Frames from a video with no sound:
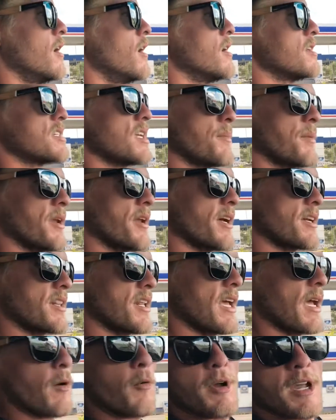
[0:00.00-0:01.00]
Something like
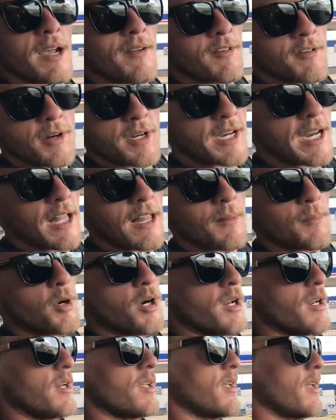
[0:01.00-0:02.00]
that. We haven't
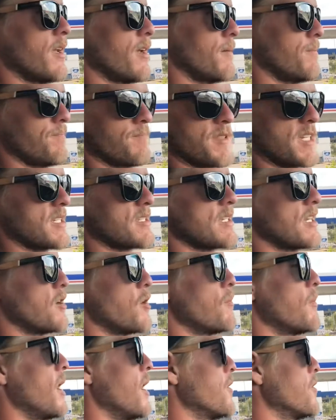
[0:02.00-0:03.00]
recalibrated it yet, so it
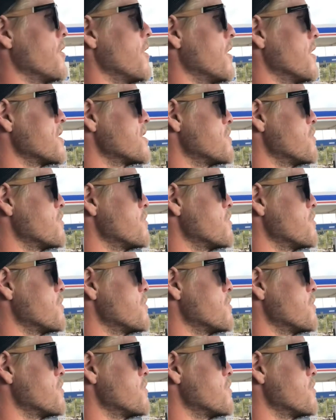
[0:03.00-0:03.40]
don't bother us.